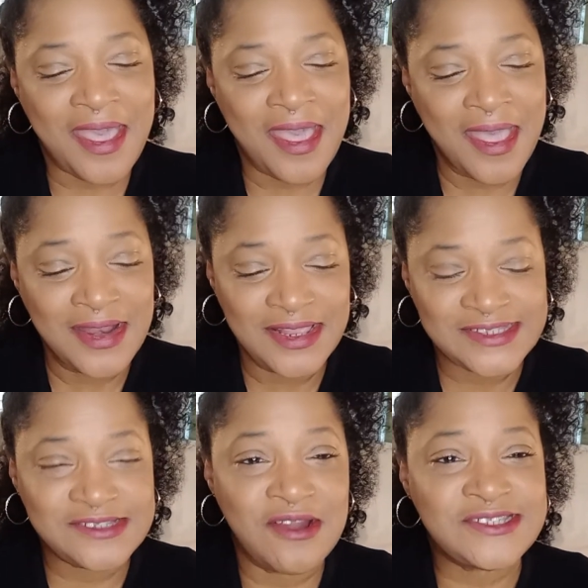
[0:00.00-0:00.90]
And he
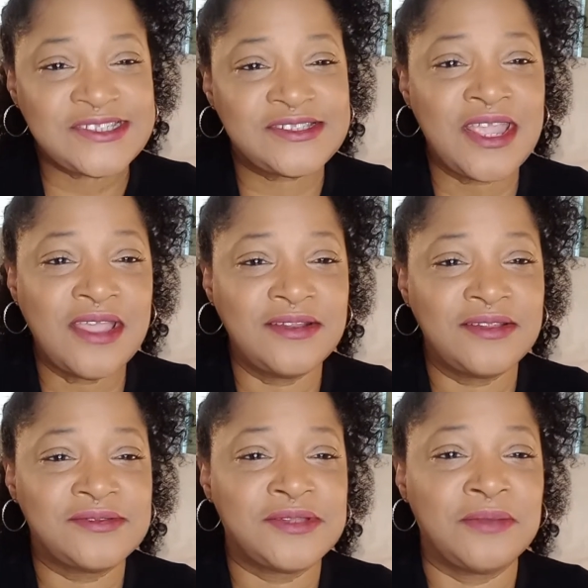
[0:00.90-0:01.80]
starts sticking
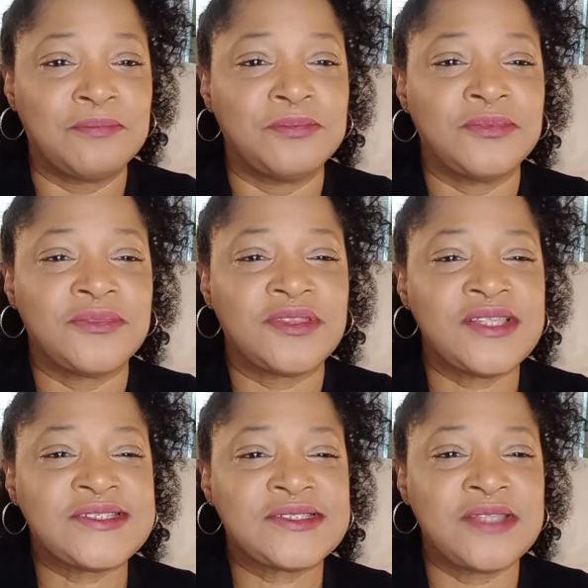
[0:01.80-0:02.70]
the
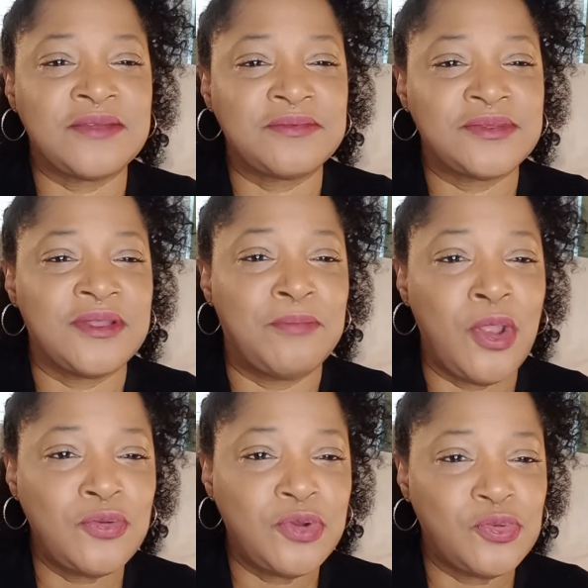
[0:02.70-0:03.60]

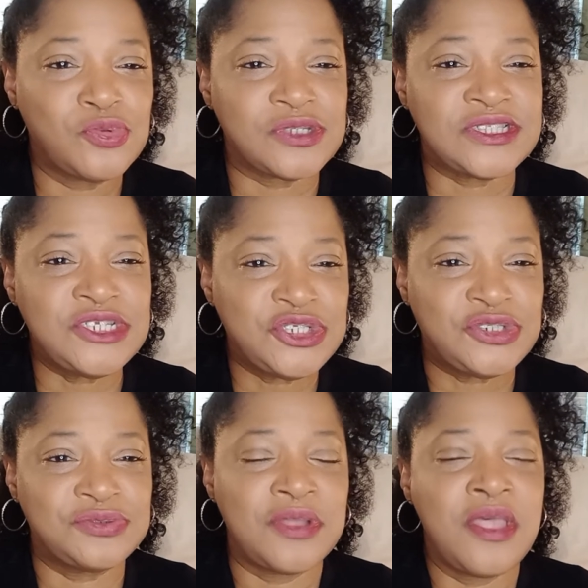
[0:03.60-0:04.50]
blow nose, the
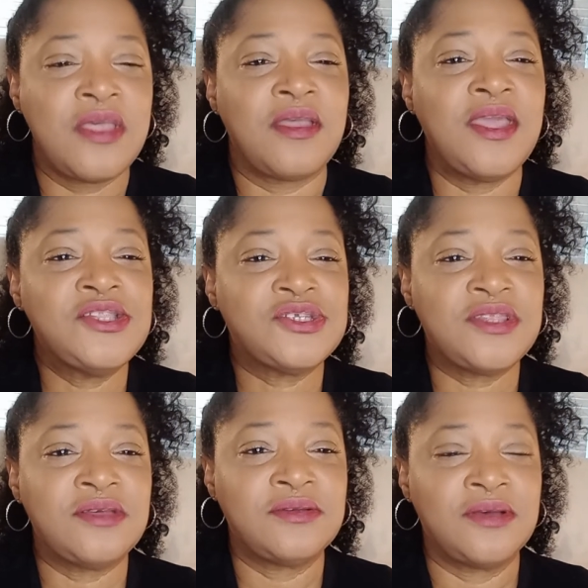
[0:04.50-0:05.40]
tissue, into
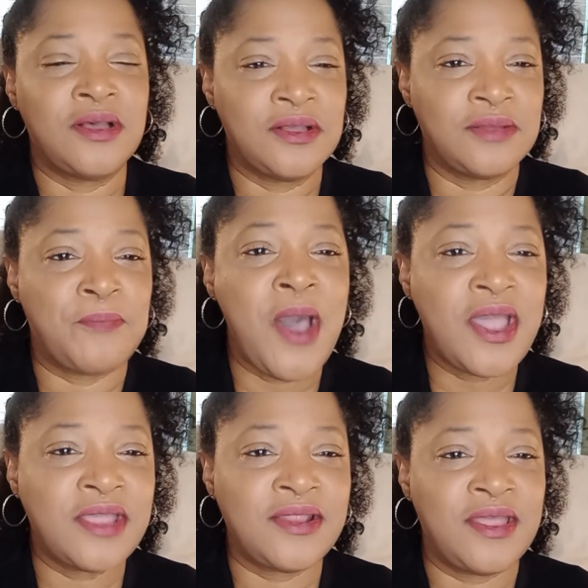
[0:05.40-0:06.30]
the
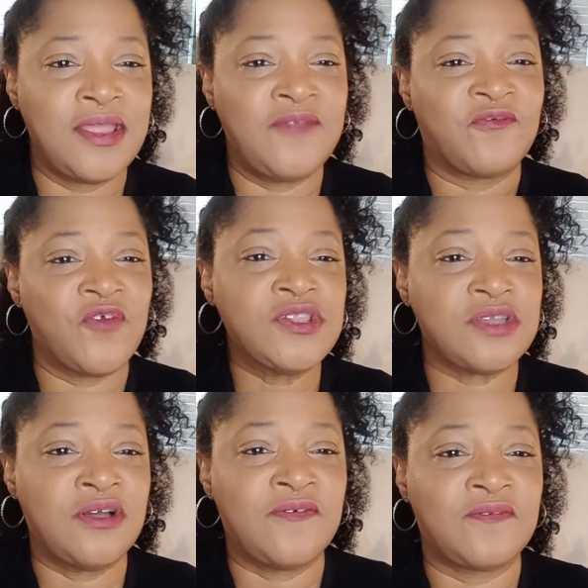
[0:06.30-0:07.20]
pocket in front
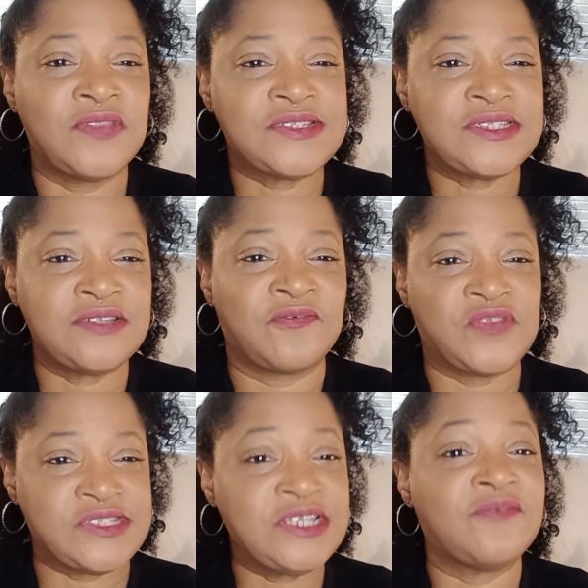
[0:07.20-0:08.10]
of the
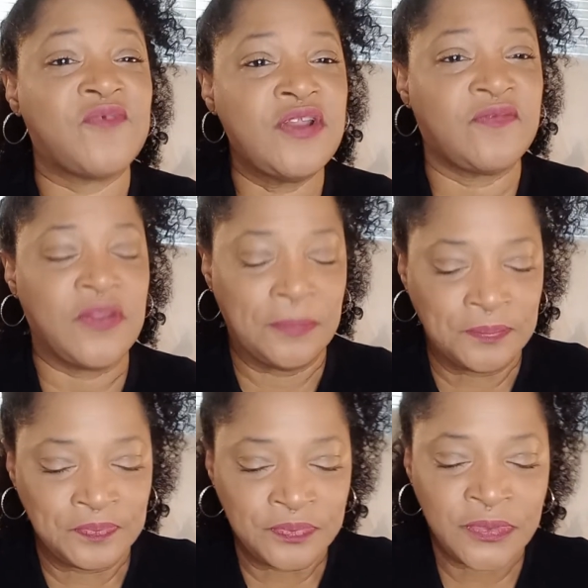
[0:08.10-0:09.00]
seat in front of him.
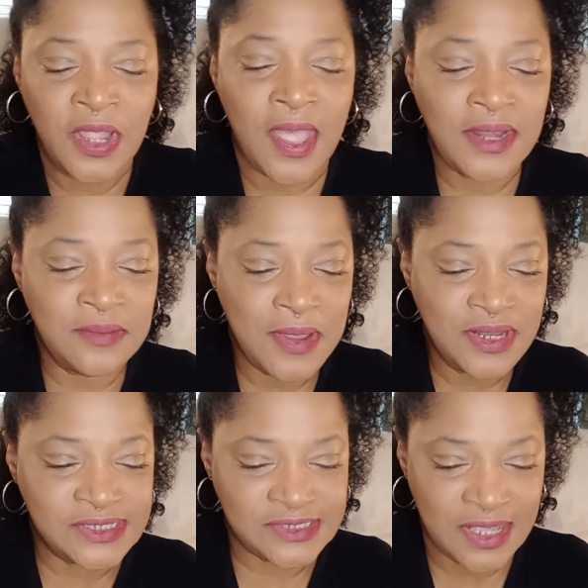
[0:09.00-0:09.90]
And
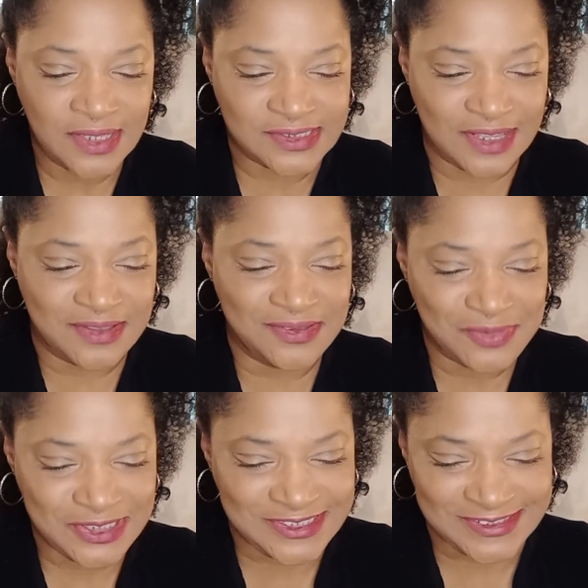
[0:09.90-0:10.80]
Jimena says,
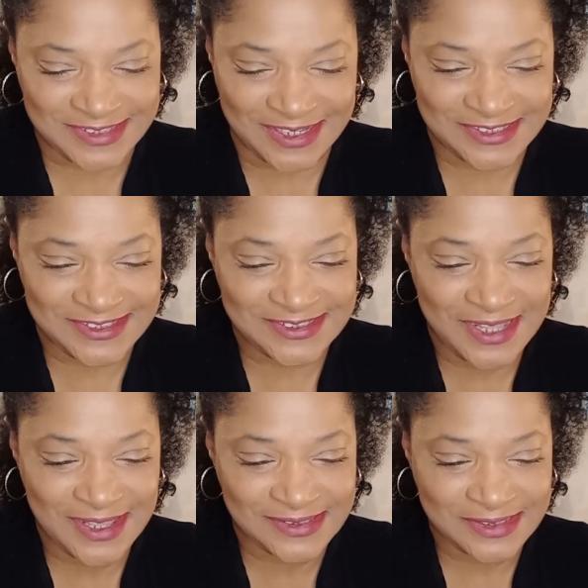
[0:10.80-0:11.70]
what did she say? She
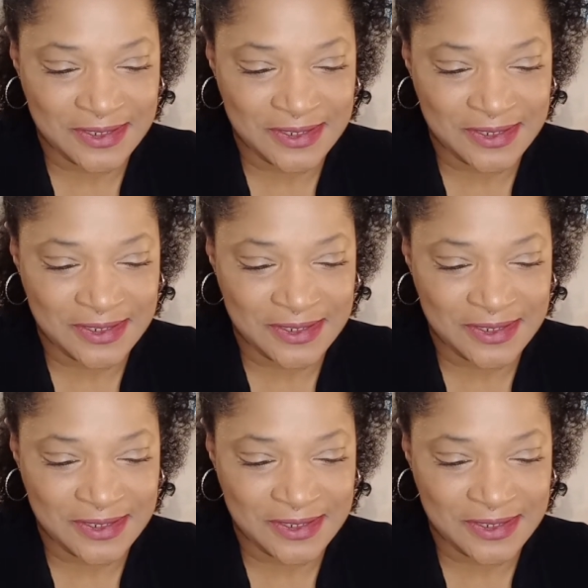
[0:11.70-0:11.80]
says,